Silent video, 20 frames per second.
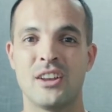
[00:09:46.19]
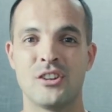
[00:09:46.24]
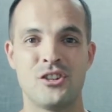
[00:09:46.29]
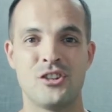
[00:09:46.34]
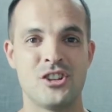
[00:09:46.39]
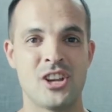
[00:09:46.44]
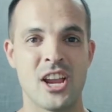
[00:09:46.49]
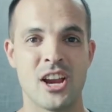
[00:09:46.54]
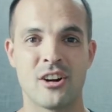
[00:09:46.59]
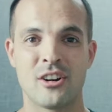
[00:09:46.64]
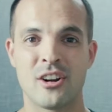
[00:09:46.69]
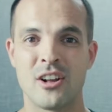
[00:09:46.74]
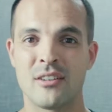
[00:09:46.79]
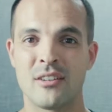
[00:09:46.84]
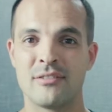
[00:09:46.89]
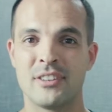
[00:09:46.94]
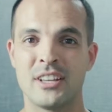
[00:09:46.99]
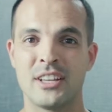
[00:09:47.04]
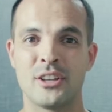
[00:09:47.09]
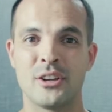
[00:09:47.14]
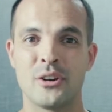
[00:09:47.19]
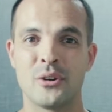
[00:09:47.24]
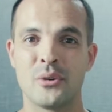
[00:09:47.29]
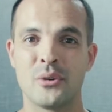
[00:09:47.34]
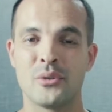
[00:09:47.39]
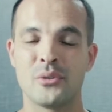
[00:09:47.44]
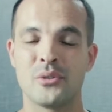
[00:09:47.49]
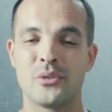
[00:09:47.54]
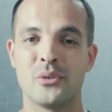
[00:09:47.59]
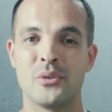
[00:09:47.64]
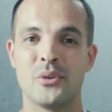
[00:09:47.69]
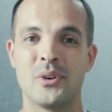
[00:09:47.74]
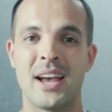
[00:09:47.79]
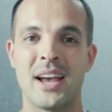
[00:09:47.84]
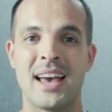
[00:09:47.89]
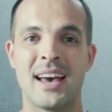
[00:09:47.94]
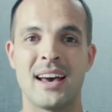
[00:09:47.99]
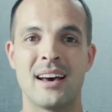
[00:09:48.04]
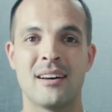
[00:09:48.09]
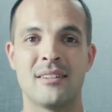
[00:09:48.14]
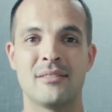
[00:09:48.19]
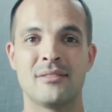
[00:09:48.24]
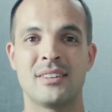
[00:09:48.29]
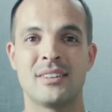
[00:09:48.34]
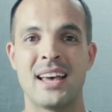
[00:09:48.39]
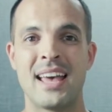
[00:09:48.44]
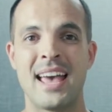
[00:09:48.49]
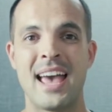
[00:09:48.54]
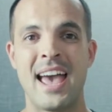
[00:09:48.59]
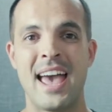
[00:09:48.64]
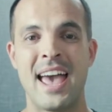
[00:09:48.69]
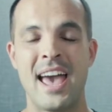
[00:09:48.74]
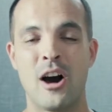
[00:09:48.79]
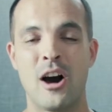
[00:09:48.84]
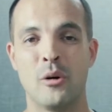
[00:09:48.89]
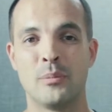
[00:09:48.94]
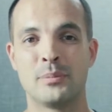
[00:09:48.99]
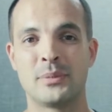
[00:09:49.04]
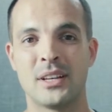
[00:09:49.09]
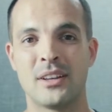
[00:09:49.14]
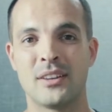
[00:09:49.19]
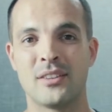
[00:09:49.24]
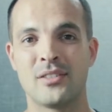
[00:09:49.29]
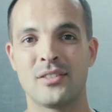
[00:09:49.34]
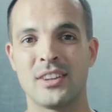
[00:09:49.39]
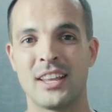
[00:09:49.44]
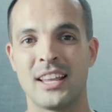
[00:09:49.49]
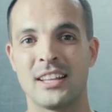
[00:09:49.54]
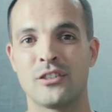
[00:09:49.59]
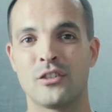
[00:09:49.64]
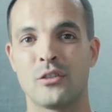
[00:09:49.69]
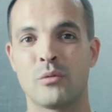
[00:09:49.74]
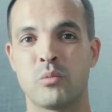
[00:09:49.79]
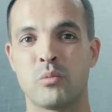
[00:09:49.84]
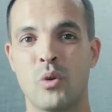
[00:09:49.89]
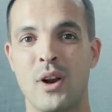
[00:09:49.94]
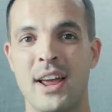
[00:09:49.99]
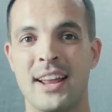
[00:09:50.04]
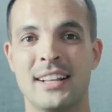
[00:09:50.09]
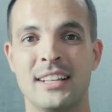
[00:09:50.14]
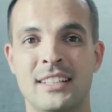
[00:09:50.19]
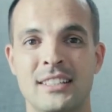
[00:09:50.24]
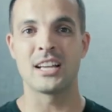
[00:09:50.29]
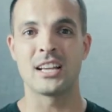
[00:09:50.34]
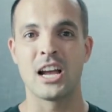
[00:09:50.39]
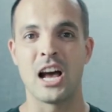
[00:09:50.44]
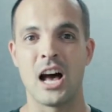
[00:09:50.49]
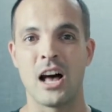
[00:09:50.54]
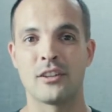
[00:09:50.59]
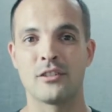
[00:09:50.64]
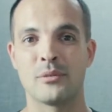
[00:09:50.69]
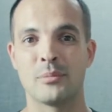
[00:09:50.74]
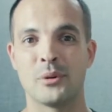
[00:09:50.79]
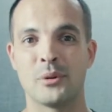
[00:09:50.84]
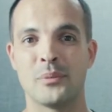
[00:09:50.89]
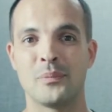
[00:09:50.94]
shared our videos, who have helped us in spreading the gospel.